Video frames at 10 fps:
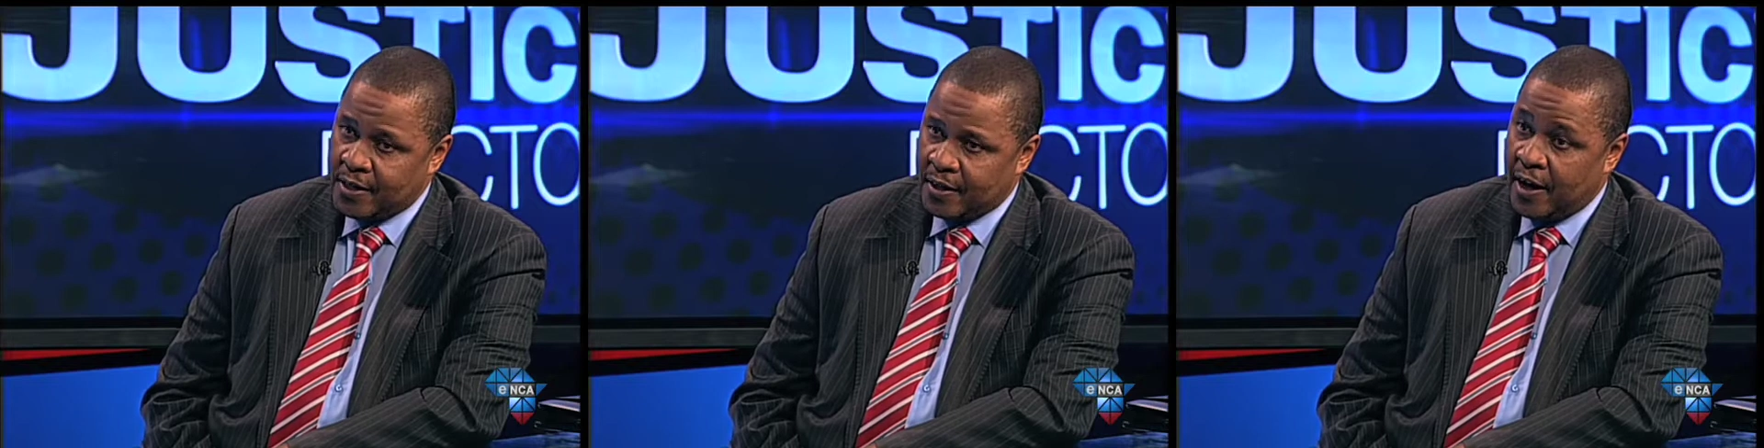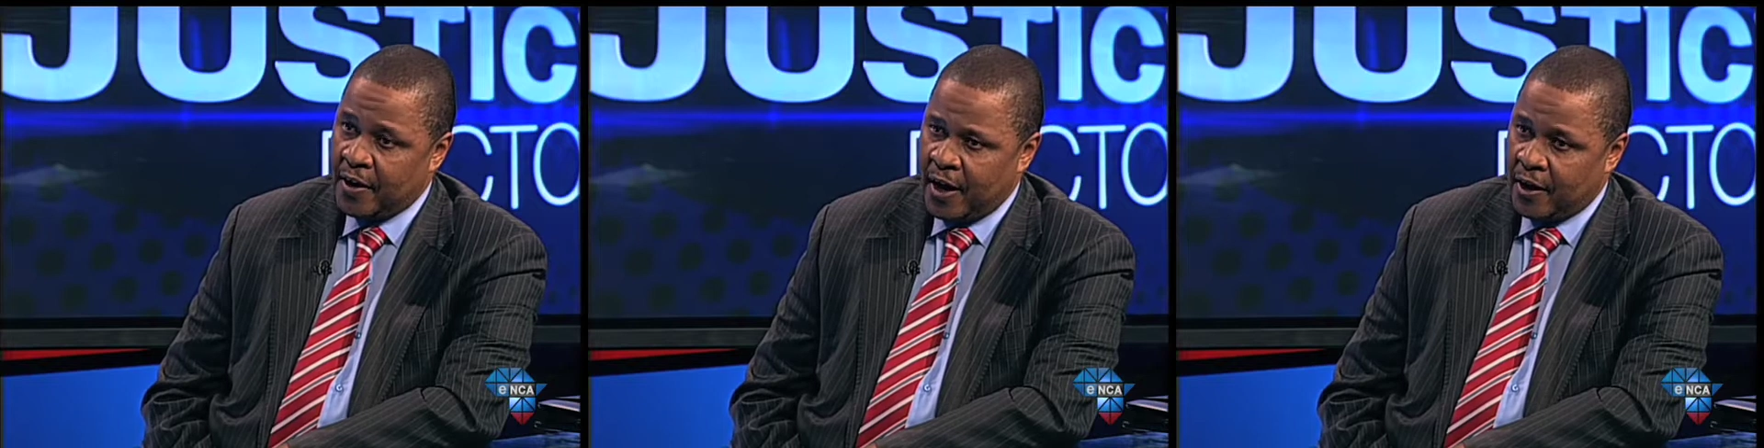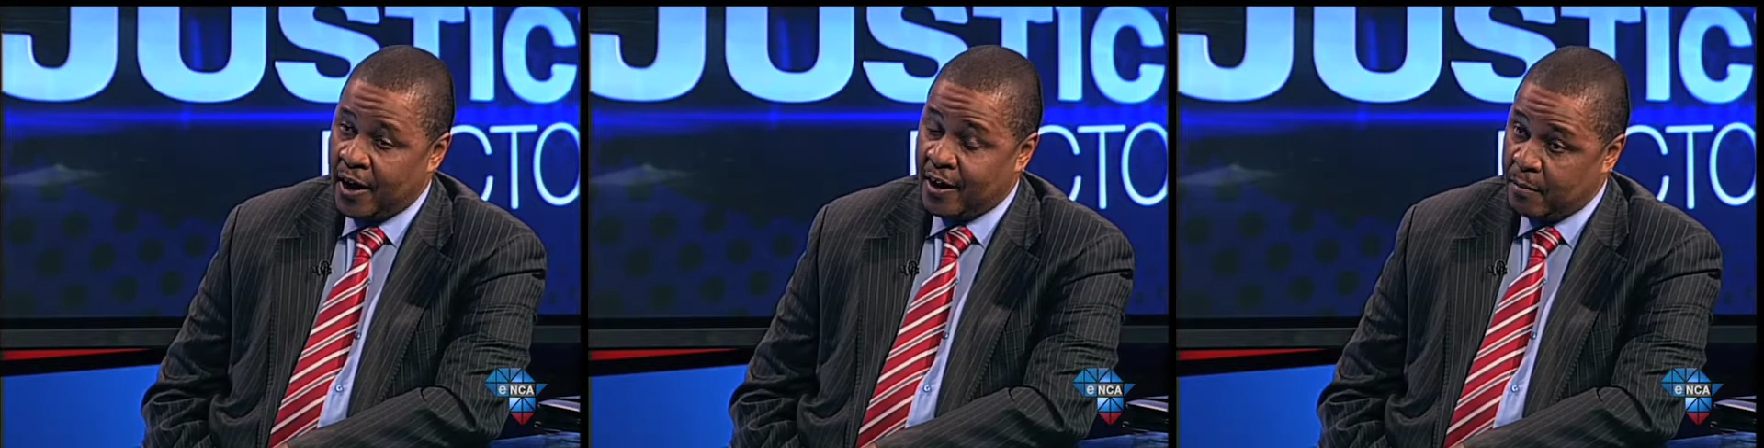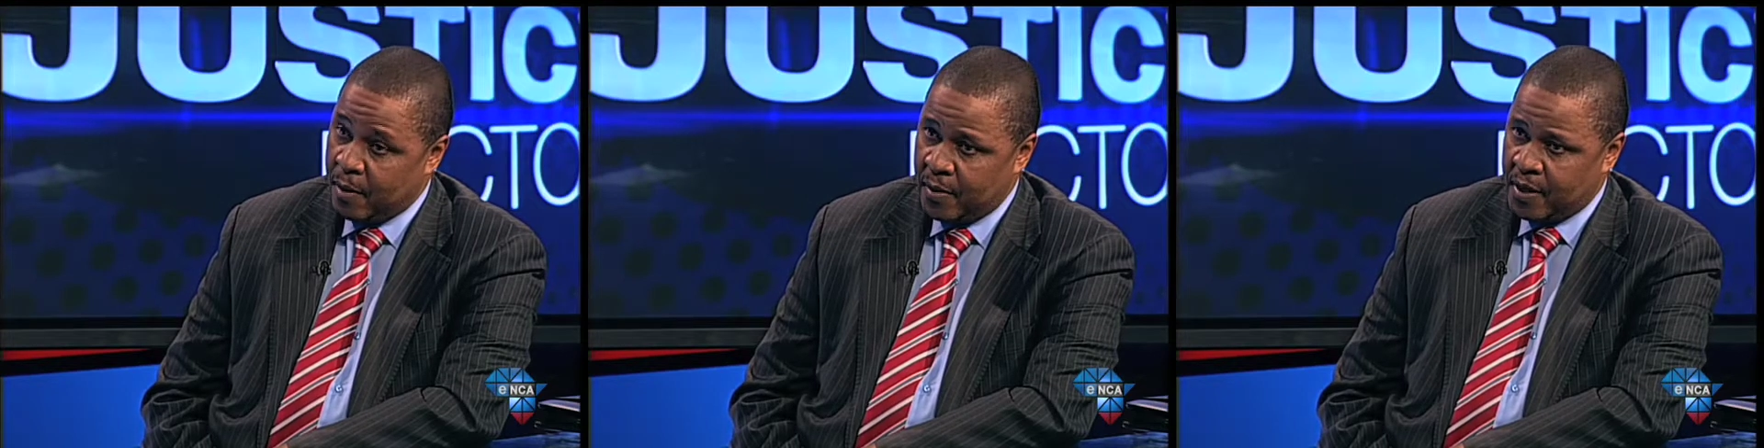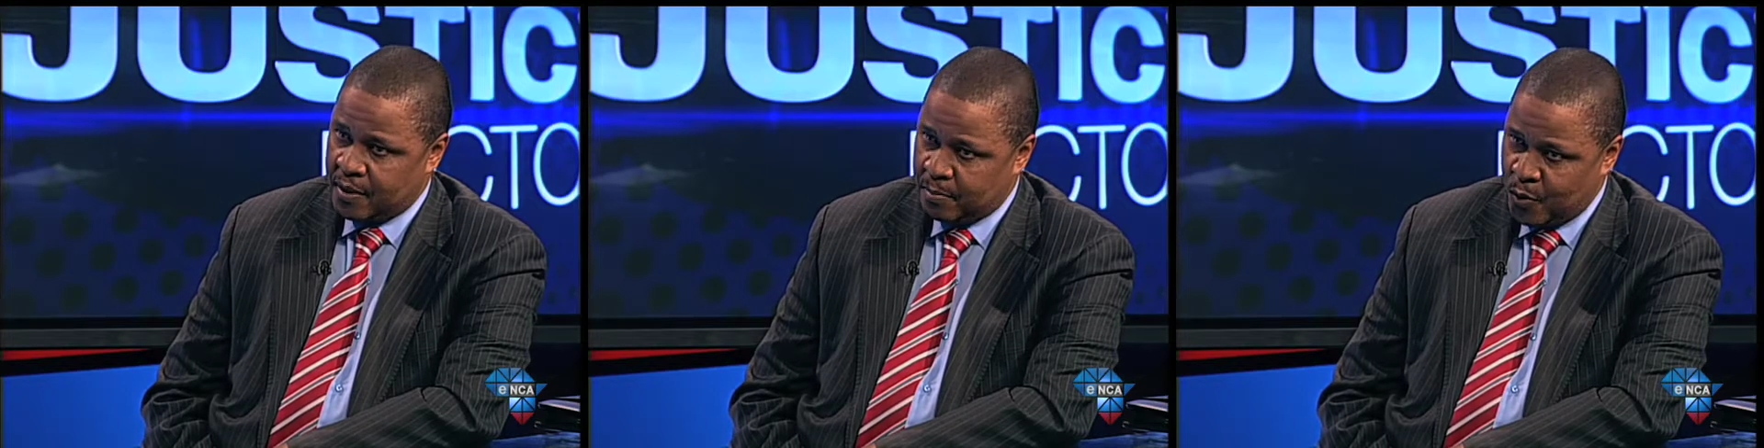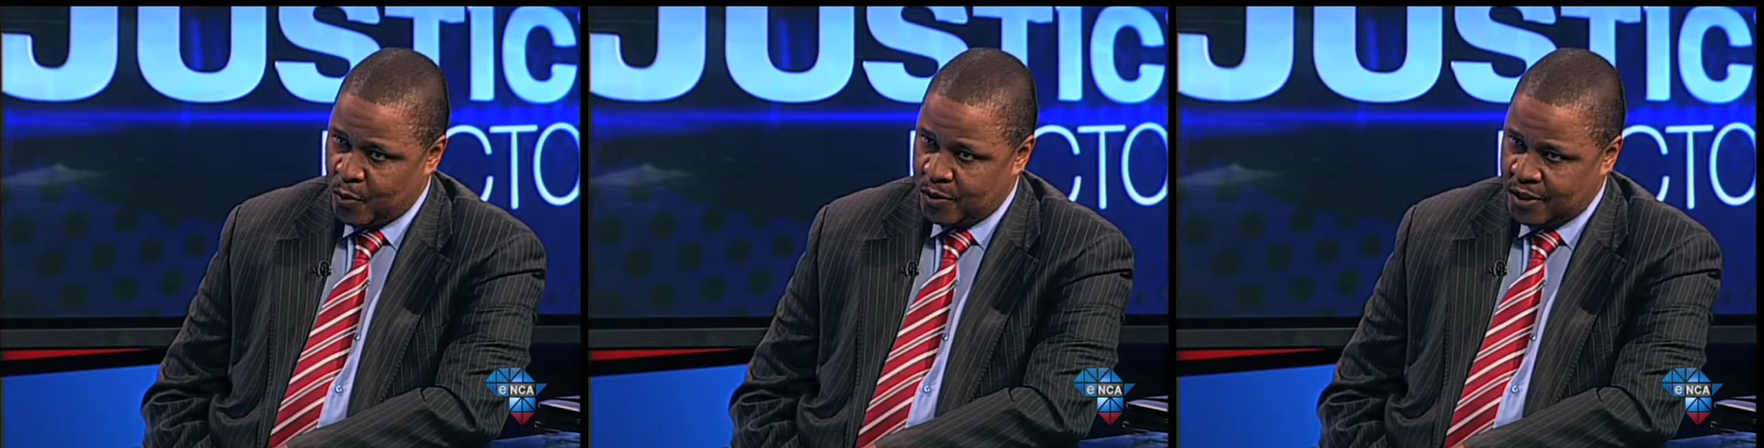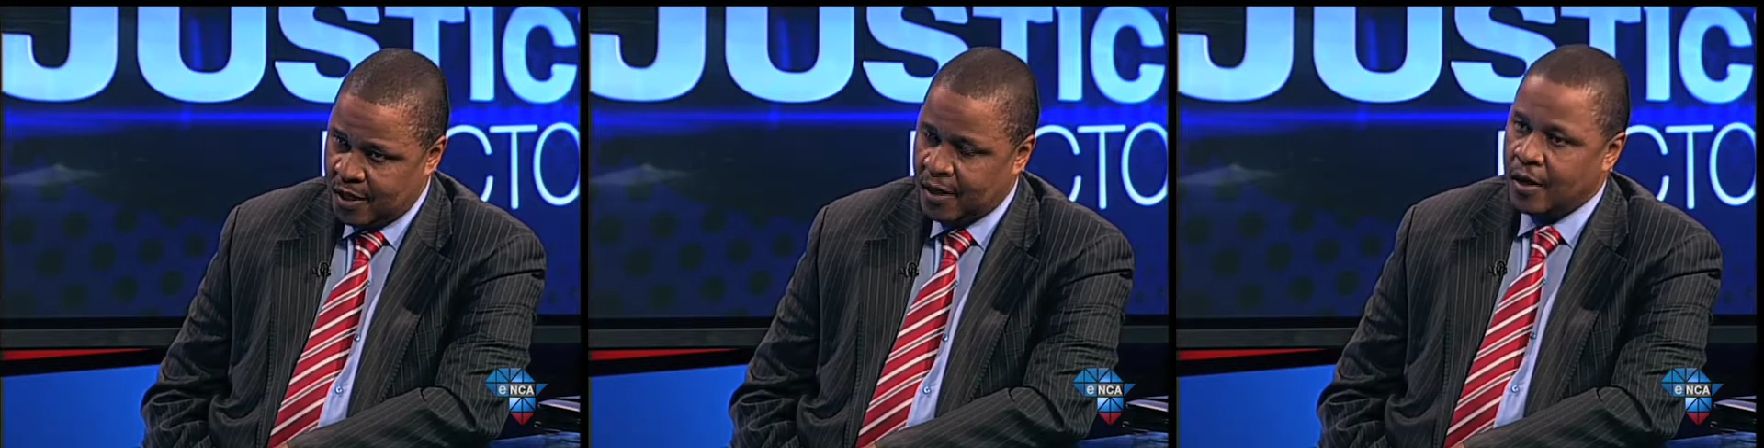I say an area, remember as a board,
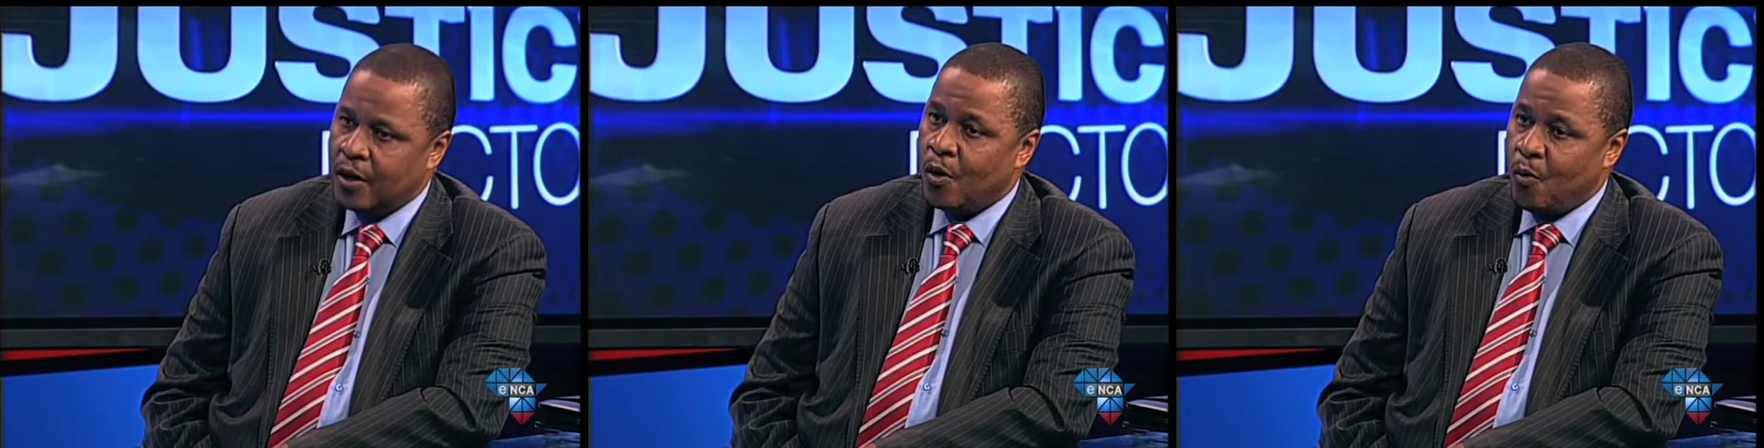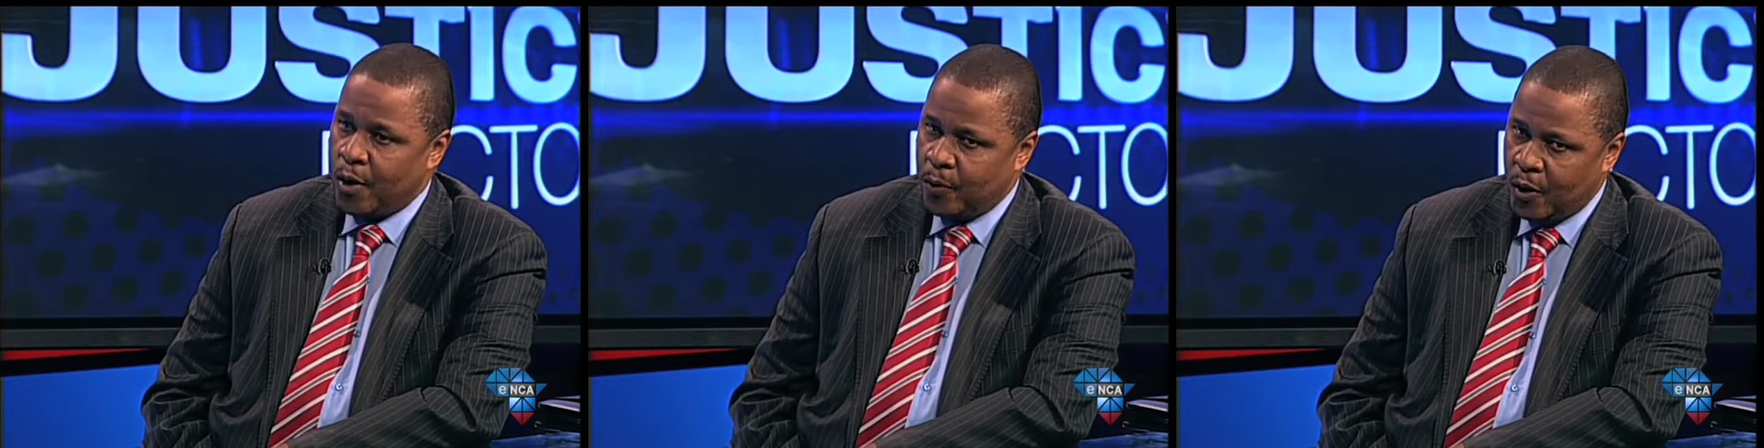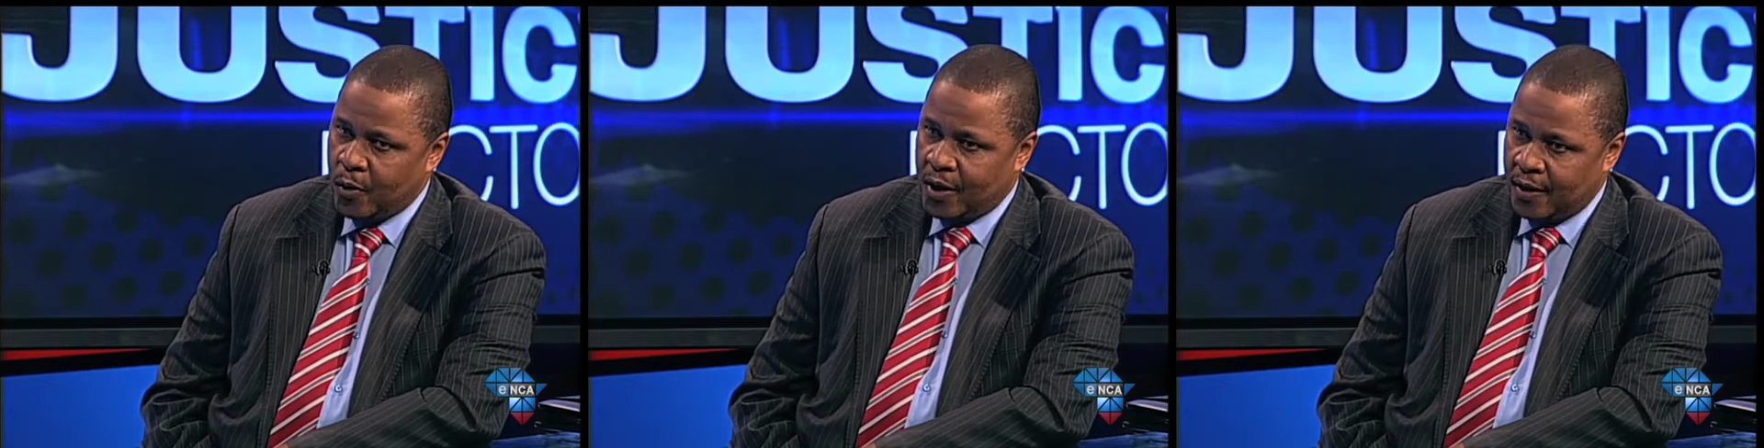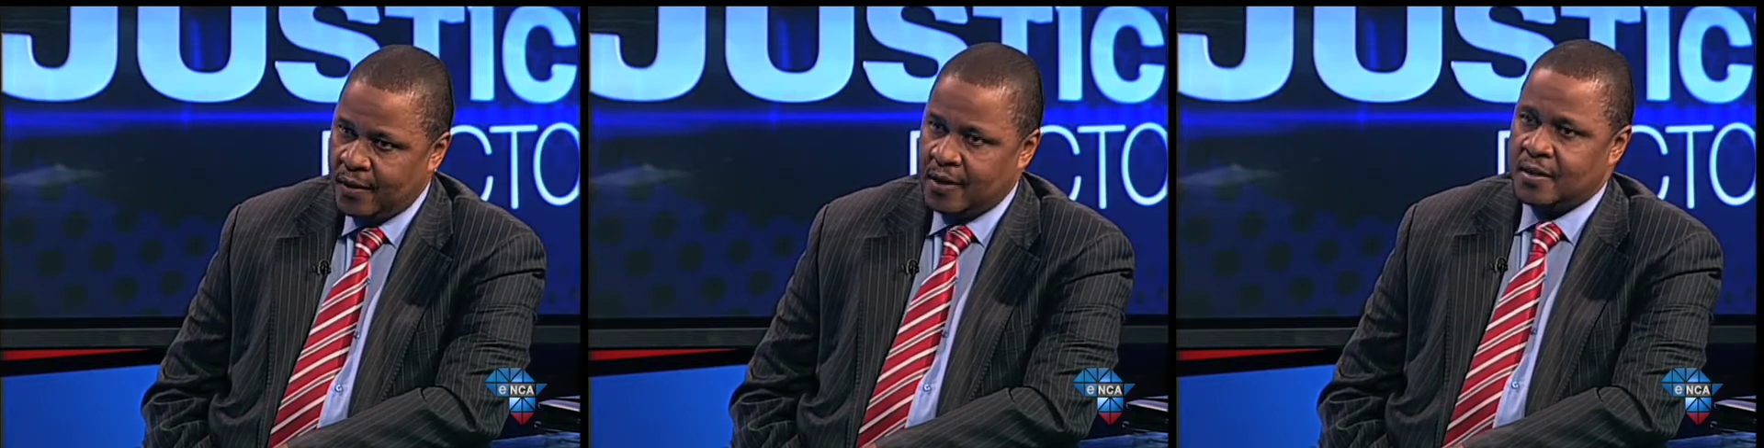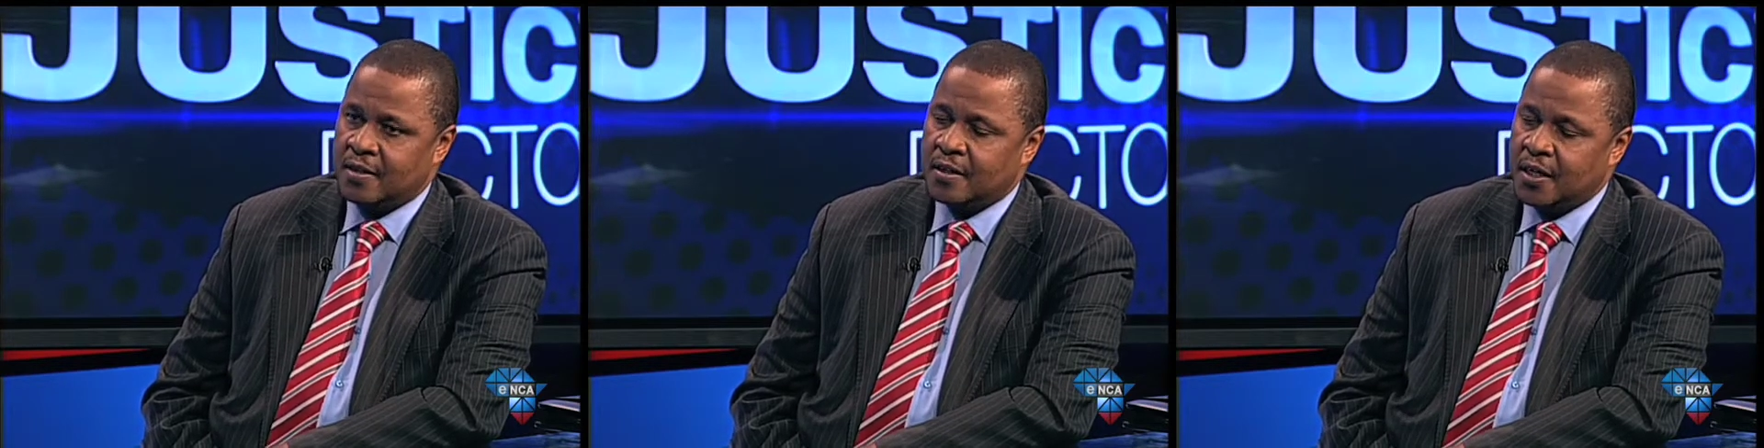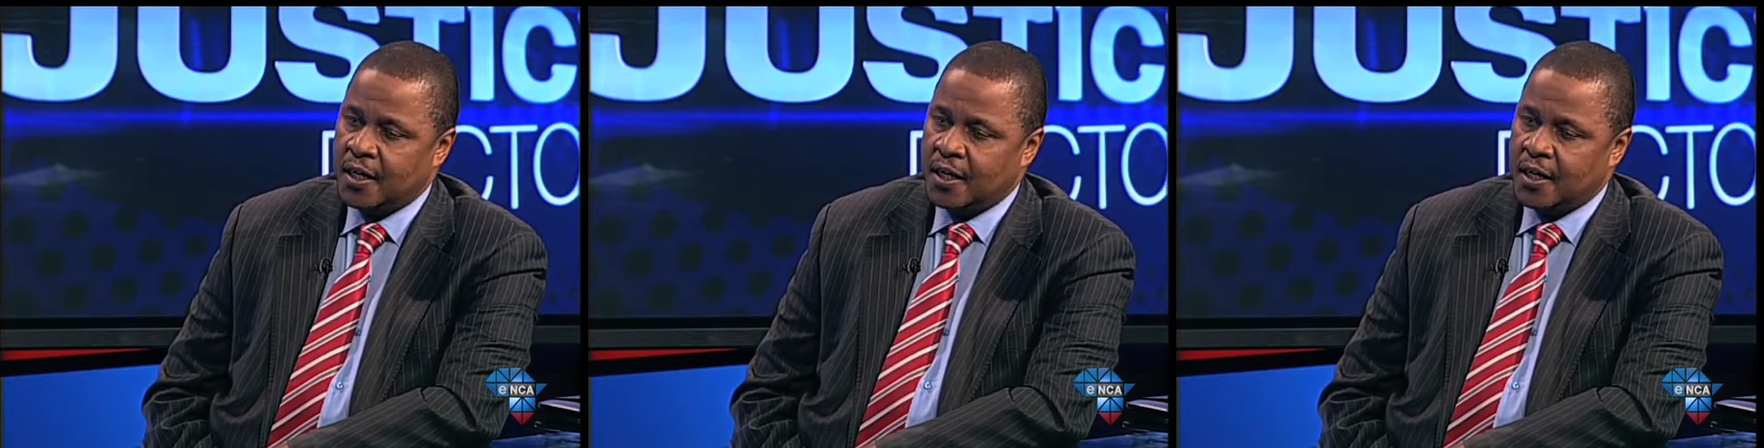when we look at these